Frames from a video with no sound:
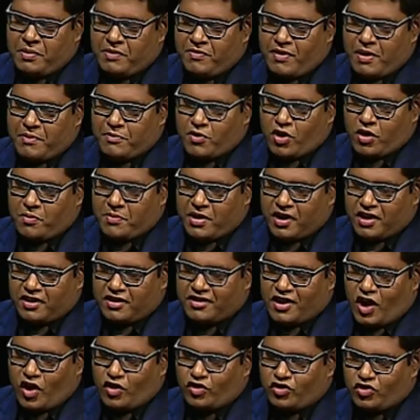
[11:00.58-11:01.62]
me if I'm wrong, but it
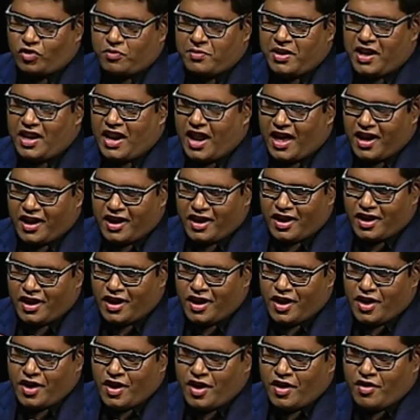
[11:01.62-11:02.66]
sounds to me like a
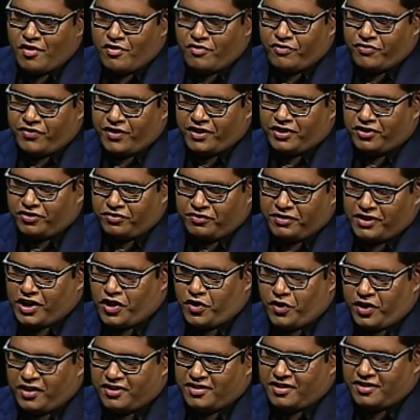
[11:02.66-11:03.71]
first world
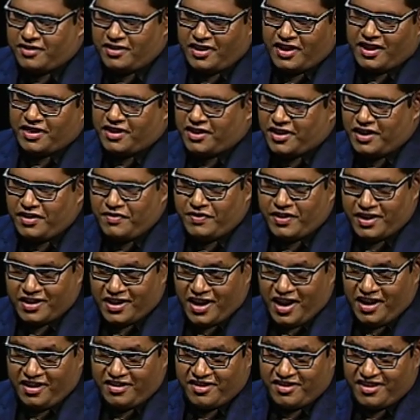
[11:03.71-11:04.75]
oasis in a third world
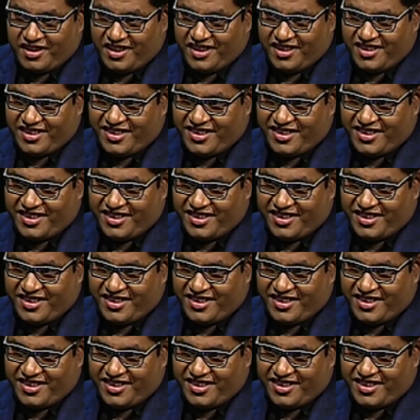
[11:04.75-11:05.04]
country.